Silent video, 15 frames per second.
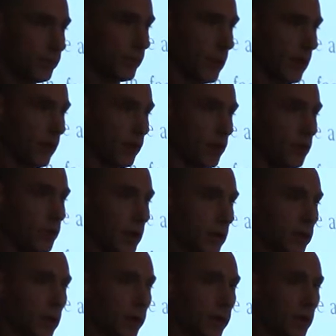you know, the new
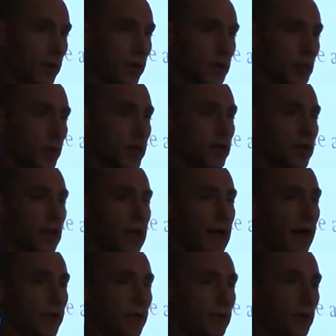Microsoft OS bridges the
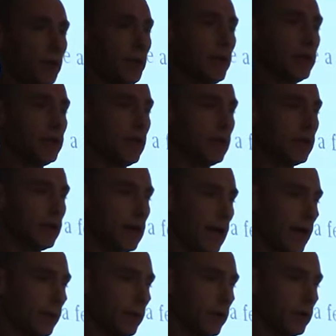gap between PCs and
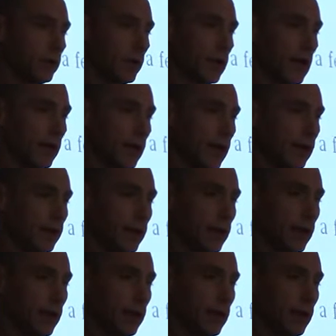tablets without
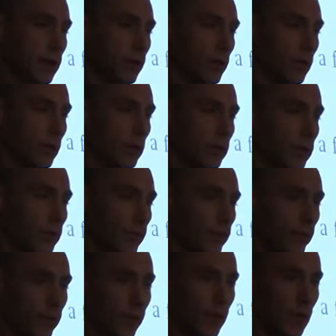alienating anyone.
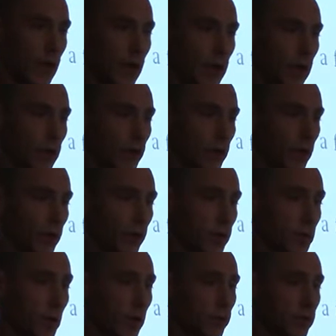The, uh, the new OS
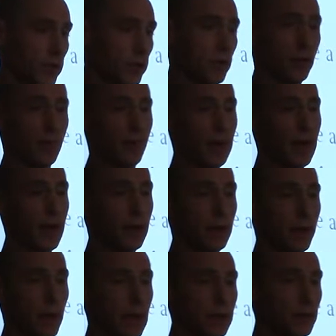promises to combine the
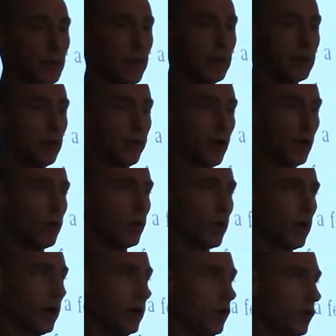best bits of old
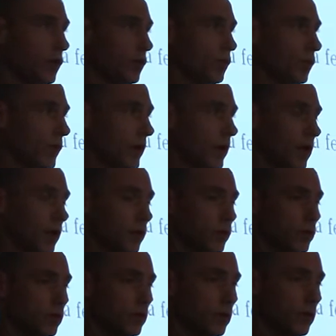and new
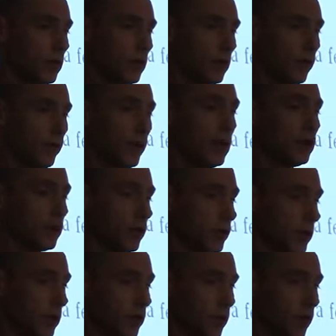Windows
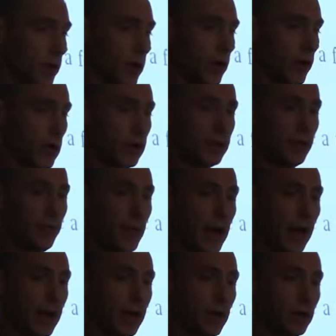features into a cohesive
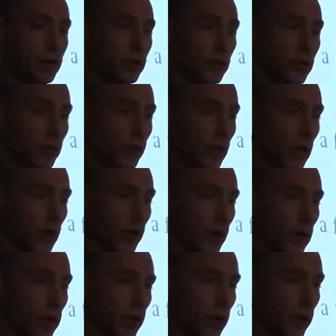package while
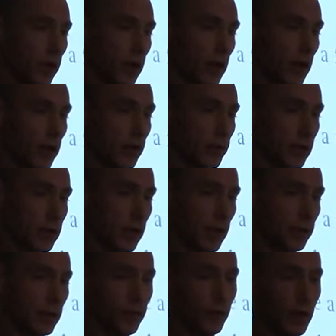correcting nearly all of the
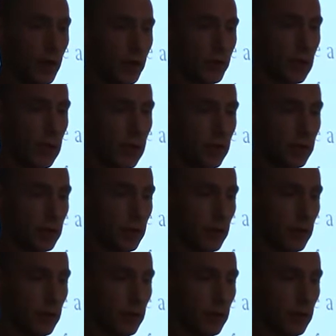steps of Windows 8.